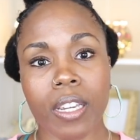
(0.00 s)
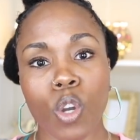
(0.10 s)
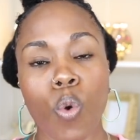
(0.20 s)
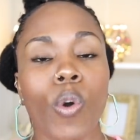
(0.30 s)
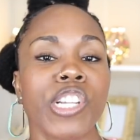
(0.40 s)

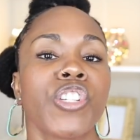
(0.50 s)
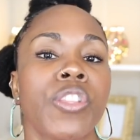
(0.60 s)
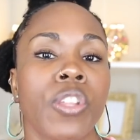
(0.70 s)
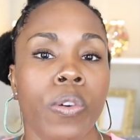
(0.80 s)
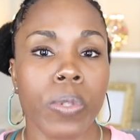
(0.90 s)

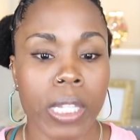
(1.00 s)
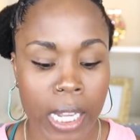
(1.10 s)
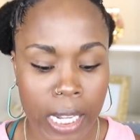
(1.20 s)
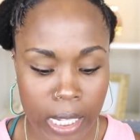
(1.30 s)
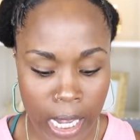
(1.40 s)
question those
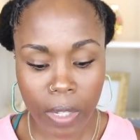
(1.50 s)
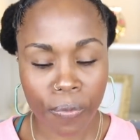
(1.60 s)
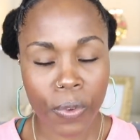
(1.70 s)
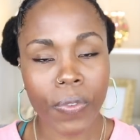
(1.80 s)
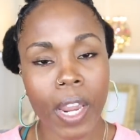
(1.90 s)
things. And
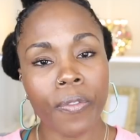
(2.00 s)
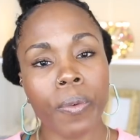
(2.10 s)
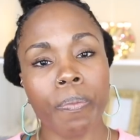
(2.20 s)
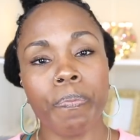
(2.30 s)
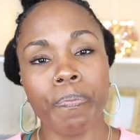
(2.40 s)
if you've
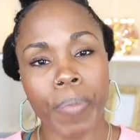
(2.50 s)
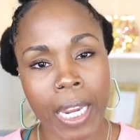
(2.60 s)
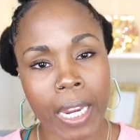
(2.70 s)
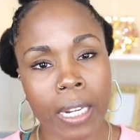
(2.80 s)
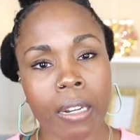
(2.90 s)
ever
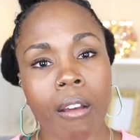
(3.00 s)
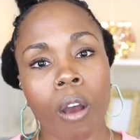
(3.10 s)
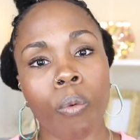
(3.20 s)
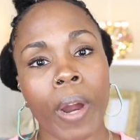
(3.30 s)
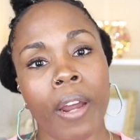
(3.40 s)
been
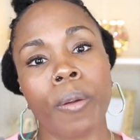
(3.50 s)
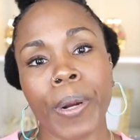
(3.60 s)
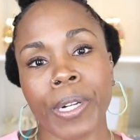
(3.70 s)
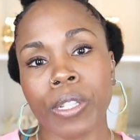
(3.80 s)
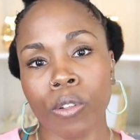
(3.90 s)
around a
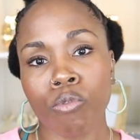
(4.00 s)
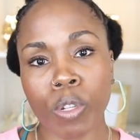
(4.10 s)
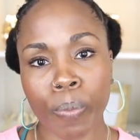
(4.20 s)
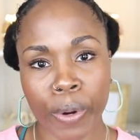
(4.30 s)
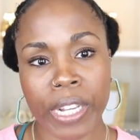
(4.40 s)
person
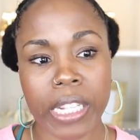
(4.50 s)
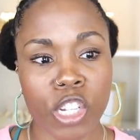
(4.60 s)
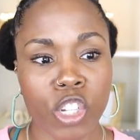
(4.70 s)
who's depressed,